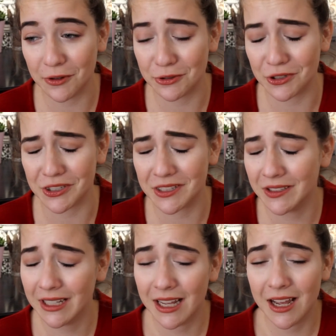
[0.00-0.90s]
It was
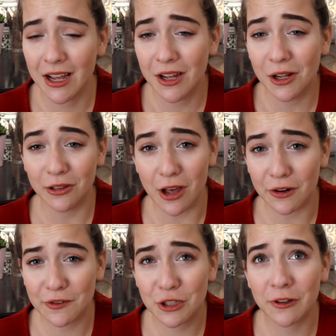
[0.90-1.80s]
just a
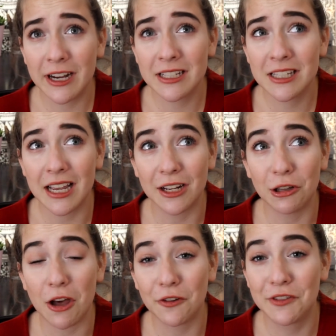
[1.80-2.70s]
lot of stress and a
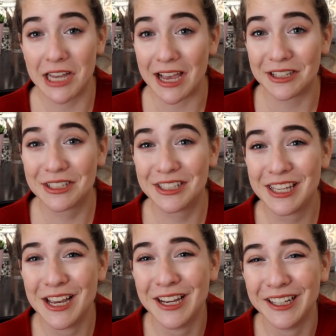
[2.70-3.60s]
lot of tests.